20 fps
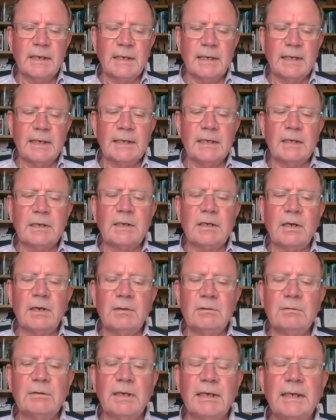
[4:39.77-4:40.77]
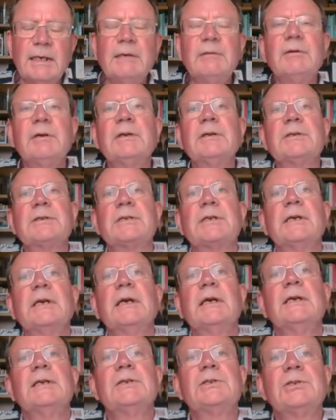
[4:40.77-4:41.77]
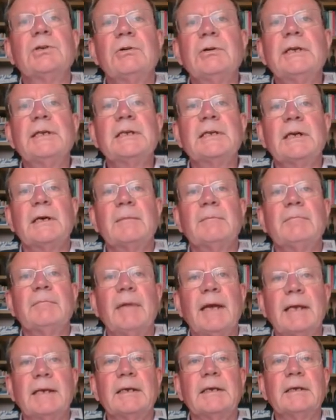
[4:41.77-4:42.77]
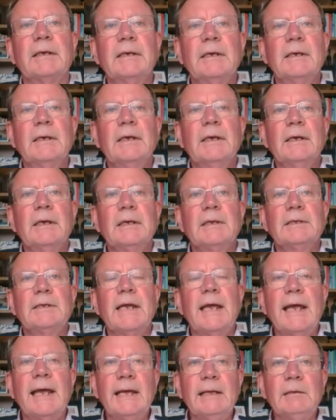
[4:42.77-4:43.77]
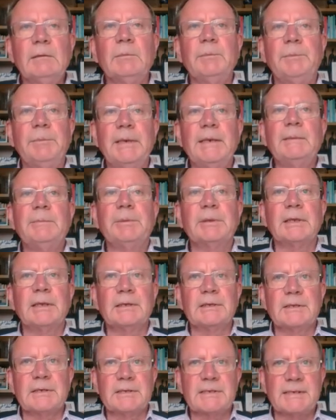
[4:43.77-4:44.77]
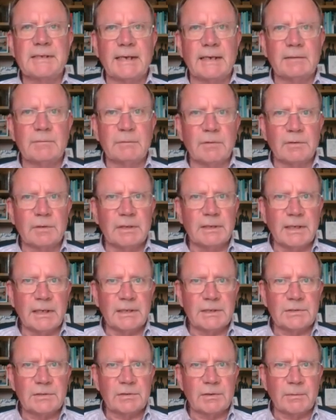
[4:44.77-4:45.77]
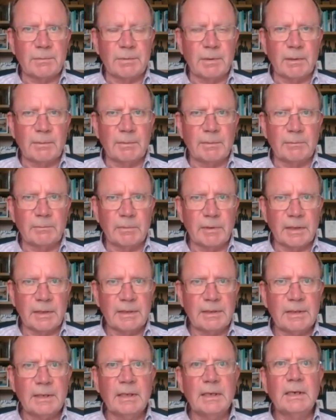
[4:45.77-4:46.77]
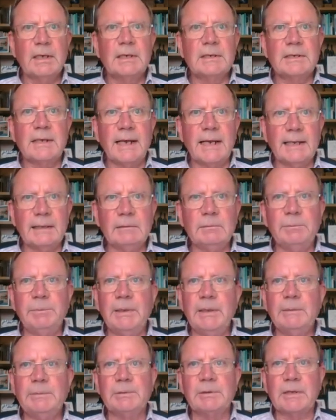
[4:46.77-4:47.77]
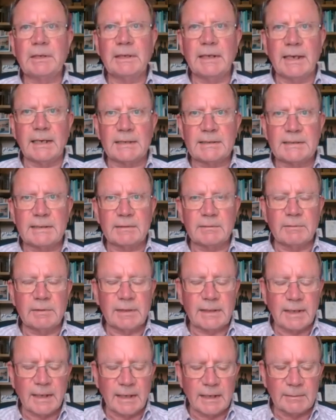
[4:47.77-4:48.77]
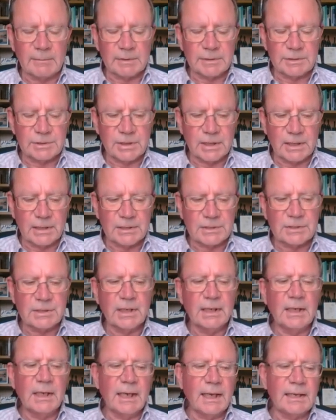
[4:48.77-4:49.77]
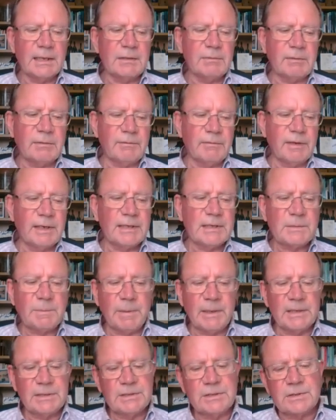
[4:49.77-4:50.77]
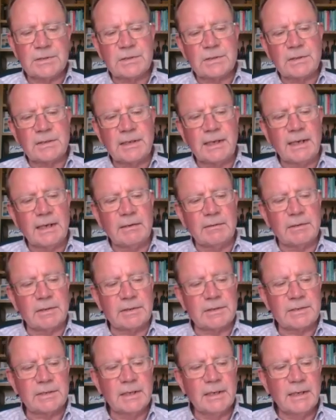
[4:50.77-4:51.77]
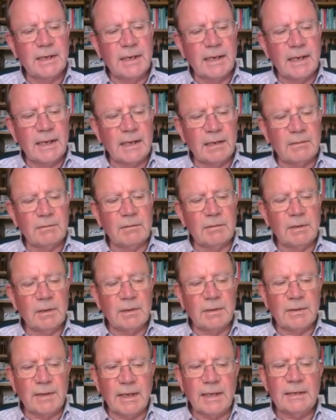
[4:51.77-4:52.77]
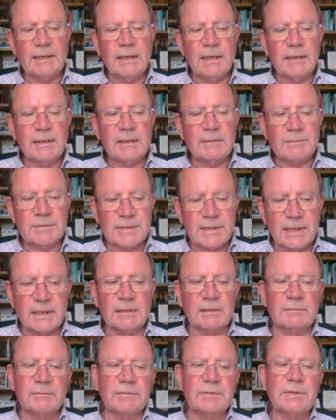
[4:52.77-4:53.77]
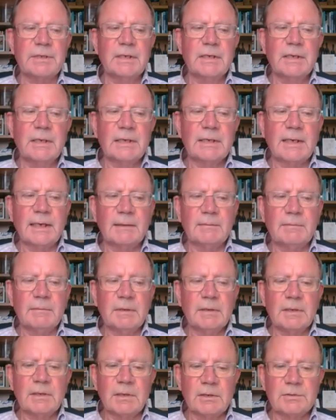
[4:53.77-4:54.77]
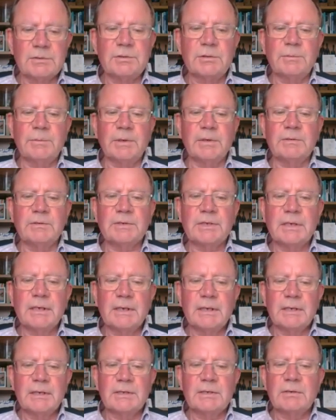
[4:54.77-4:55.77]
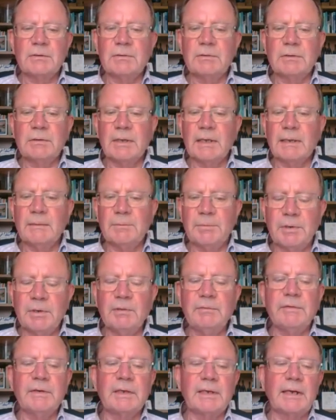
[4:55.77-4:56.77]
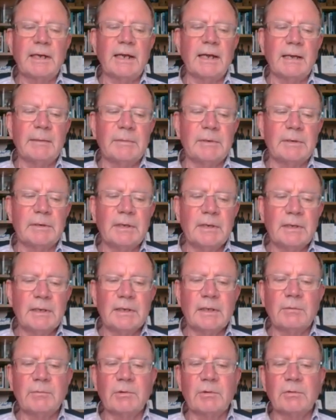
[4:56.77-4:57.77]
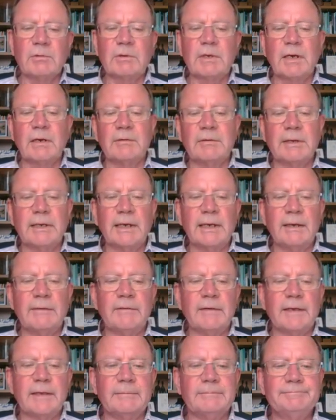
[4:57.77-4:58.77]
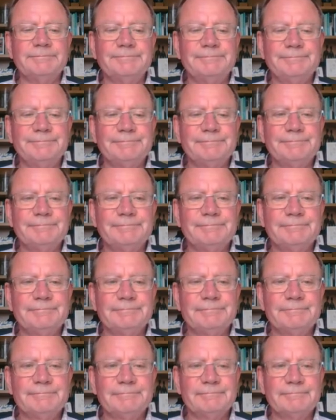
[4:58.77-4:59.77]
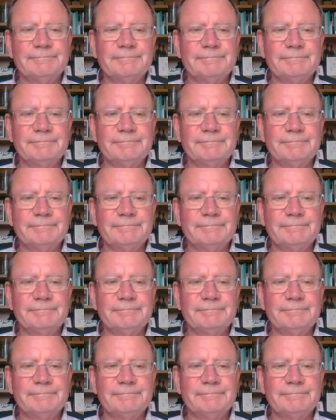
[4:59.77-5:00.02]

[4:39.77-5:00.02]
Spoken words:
in a coherent, joined up manner to help people understand what the nature of the problem with, to help people connect it with climate change, and to advise patients and carers how they themselves can contribute to improving the climate that we're all currently living in. Mm-hmm.